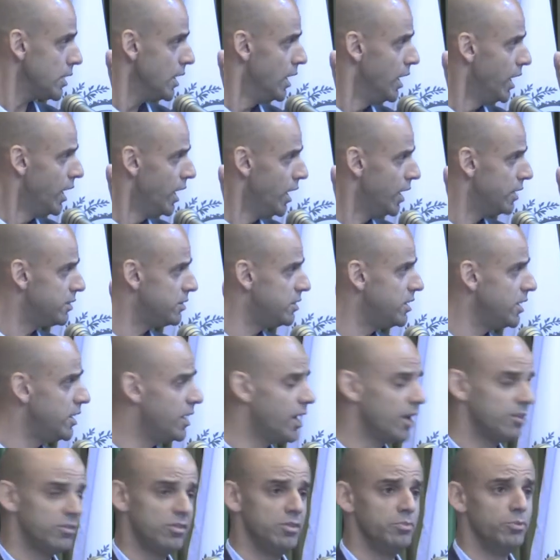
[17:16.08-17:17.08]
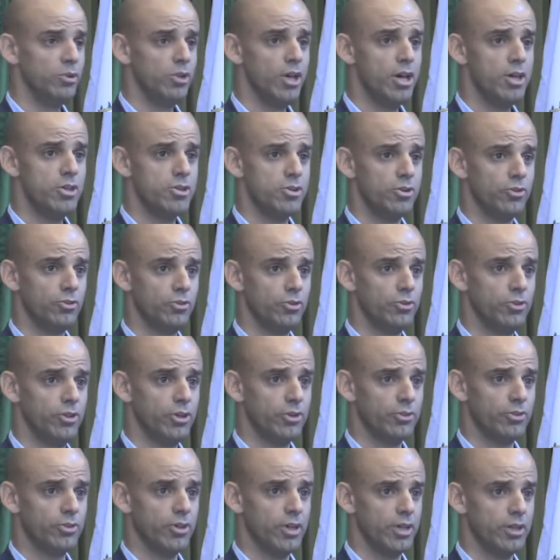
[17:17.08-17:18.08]
TCAD simulation. So
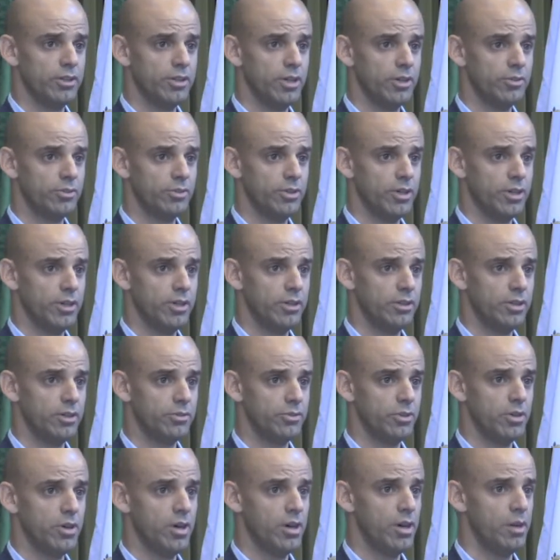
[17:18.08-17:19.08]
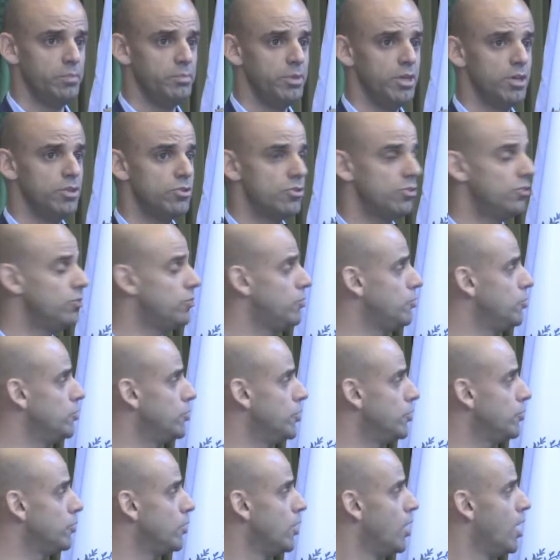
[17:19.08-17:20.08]
there's a PhD
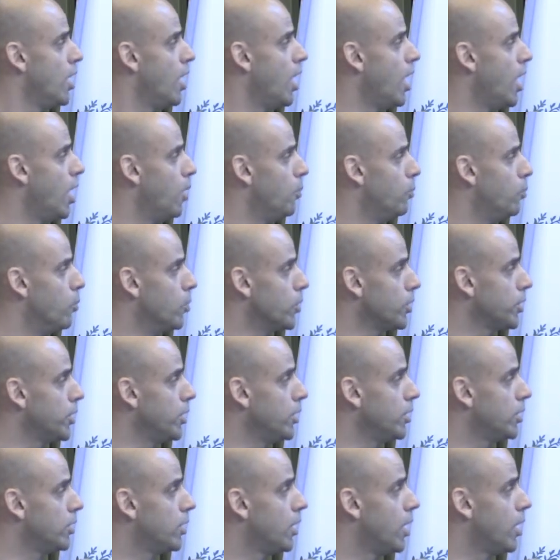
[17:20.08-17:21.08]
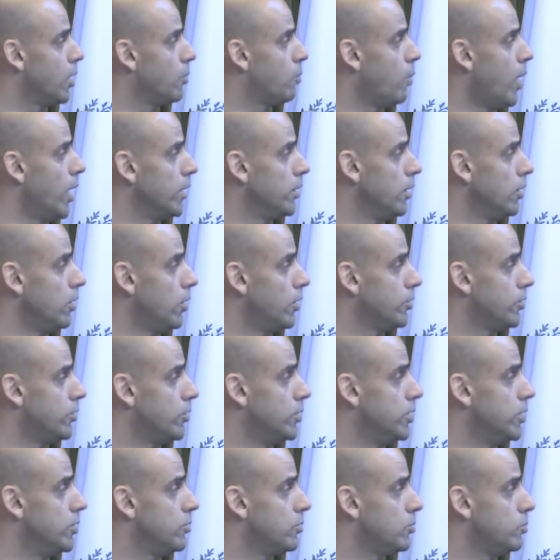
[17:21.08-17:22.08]
student working quite a lot
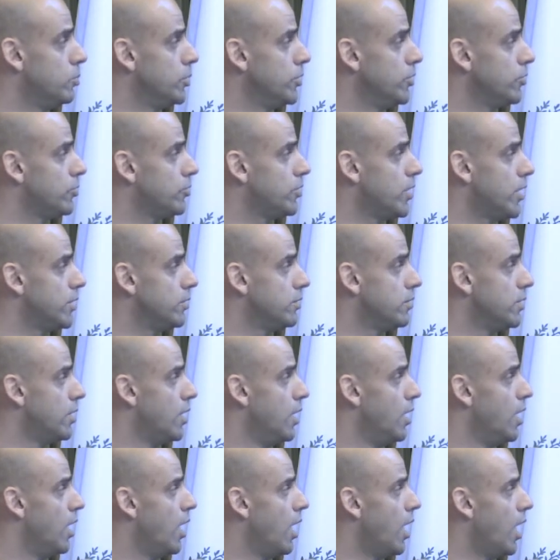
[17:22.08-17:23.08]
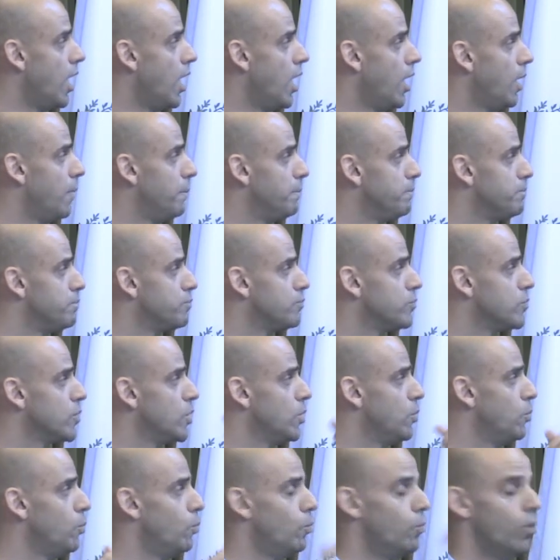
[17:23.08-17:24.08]
on this to understand
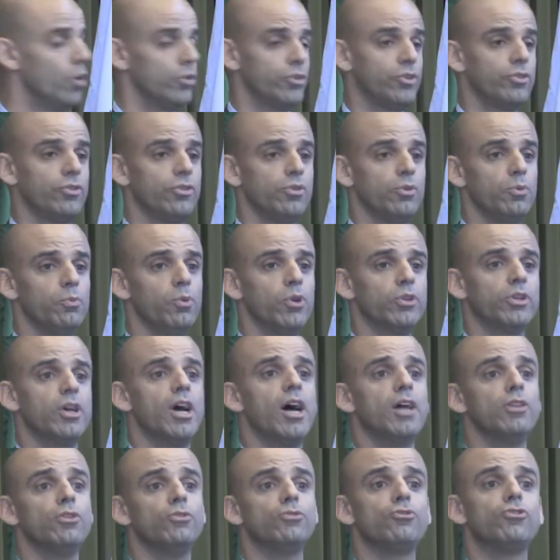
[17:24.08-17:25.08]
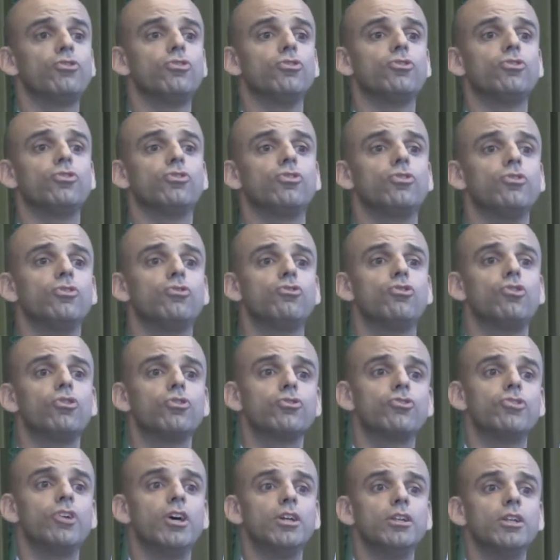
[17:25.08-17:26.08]
what kind of
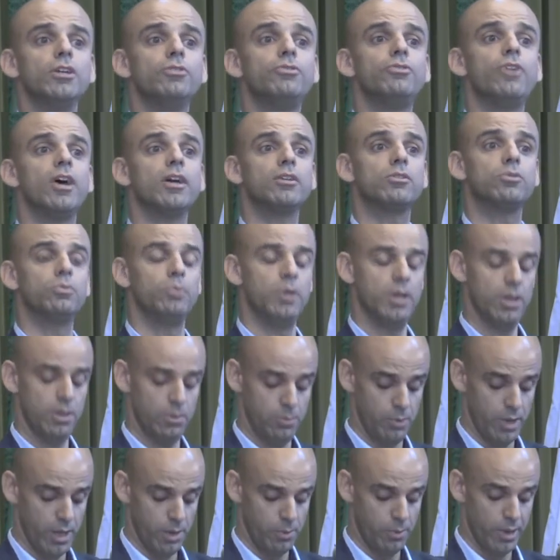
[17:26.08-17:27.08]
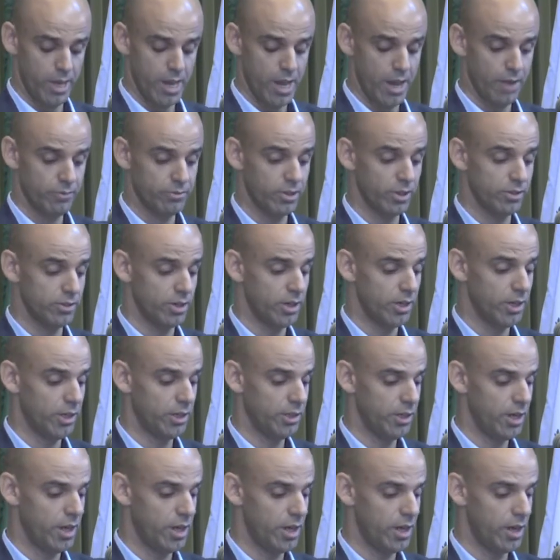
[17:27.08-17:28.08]
short channel effects we have that
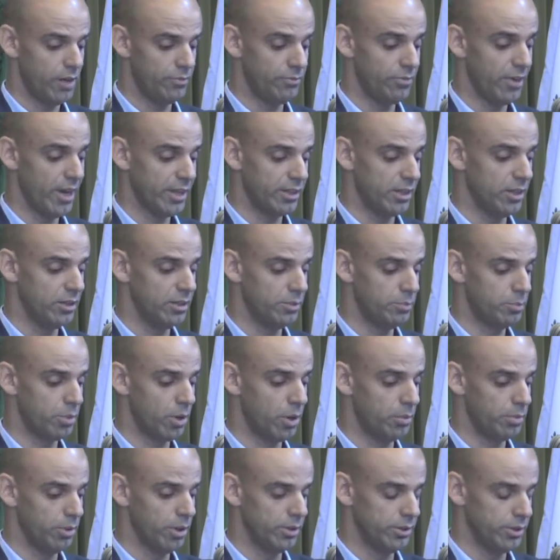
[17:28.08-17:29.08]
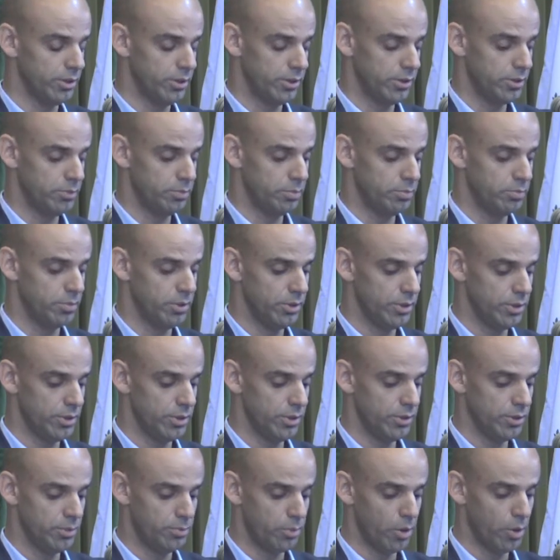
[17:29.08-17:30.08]
are affecting the
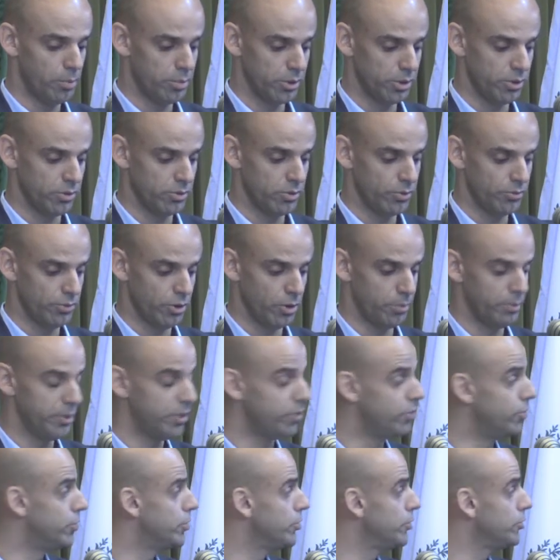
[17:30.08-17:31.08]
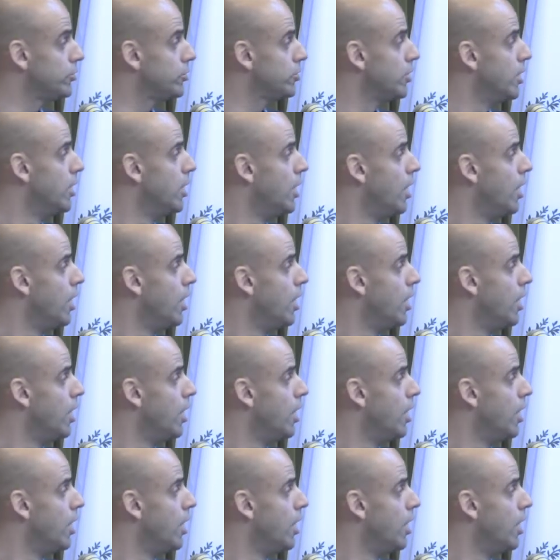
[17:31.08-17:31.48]
properties of our materials.